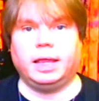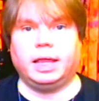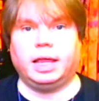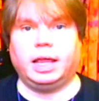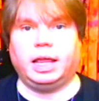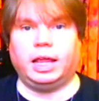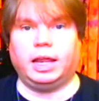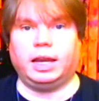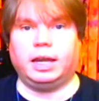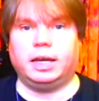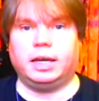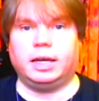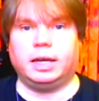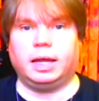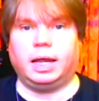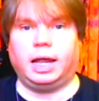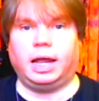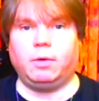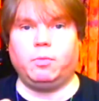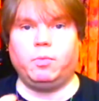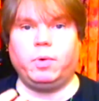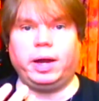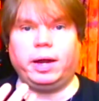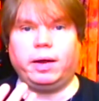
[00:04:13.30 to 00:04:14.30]
And
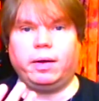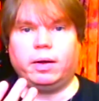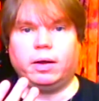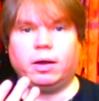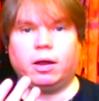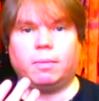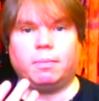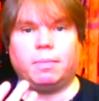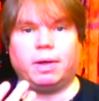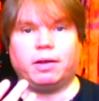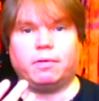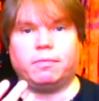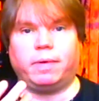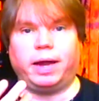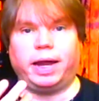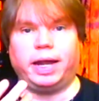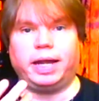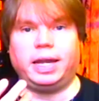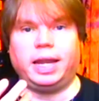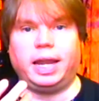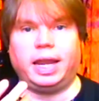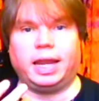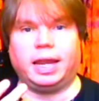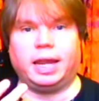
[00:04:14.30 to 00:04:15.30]
I wear it on my
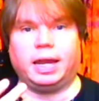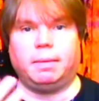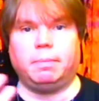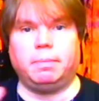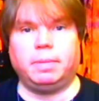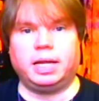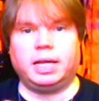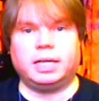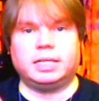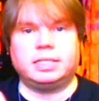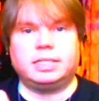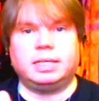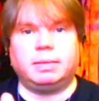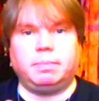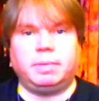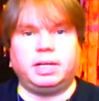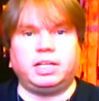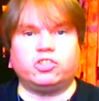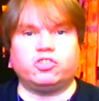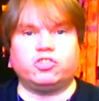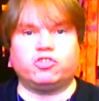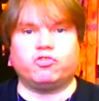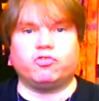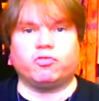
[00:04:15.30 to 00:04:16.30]
right hand because it
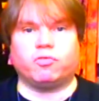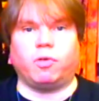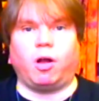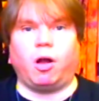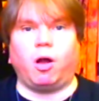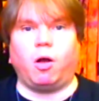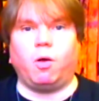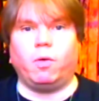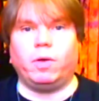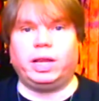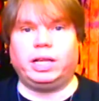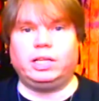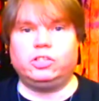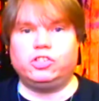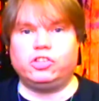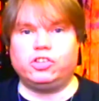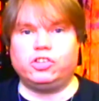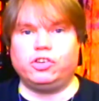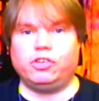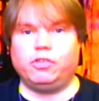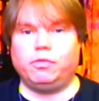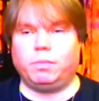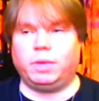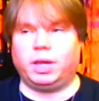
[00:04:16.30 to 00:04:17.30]
means drawing
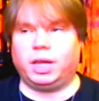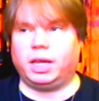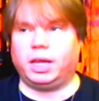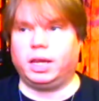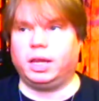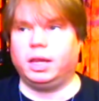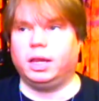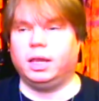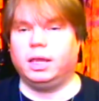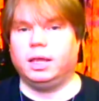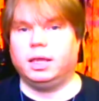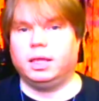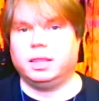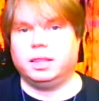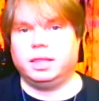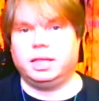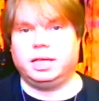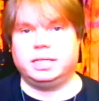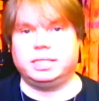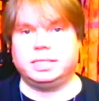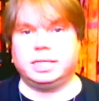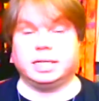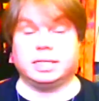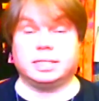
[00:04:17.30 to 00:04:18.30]
to me
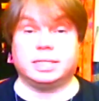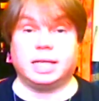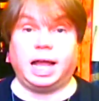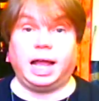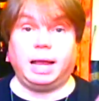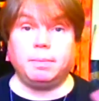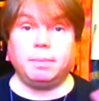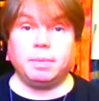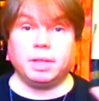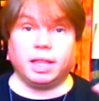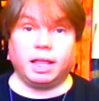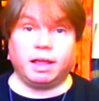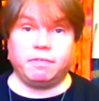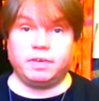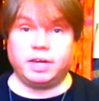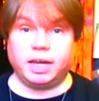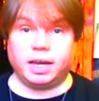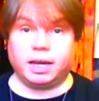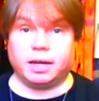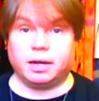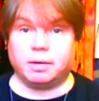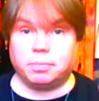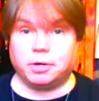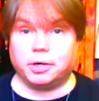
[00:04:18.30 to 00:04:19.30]
these things. I'm a
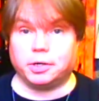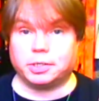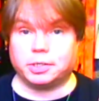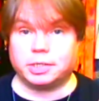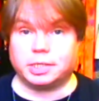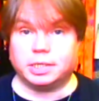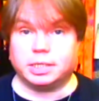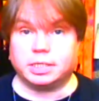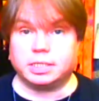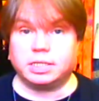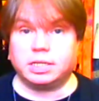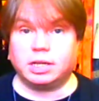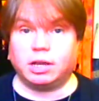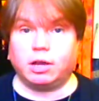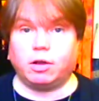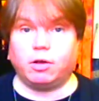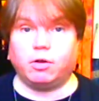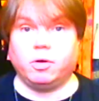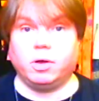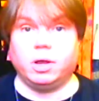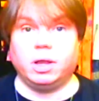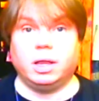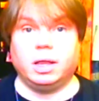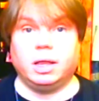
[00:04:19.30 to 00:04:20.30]
left-handed person,
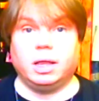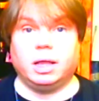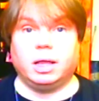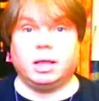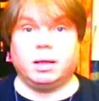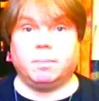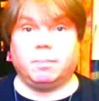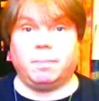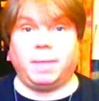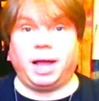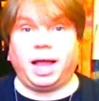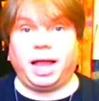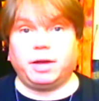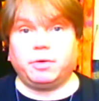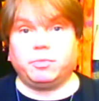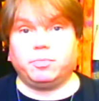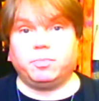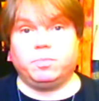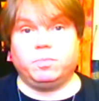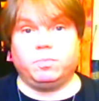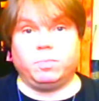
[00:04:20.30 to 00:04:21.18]
so my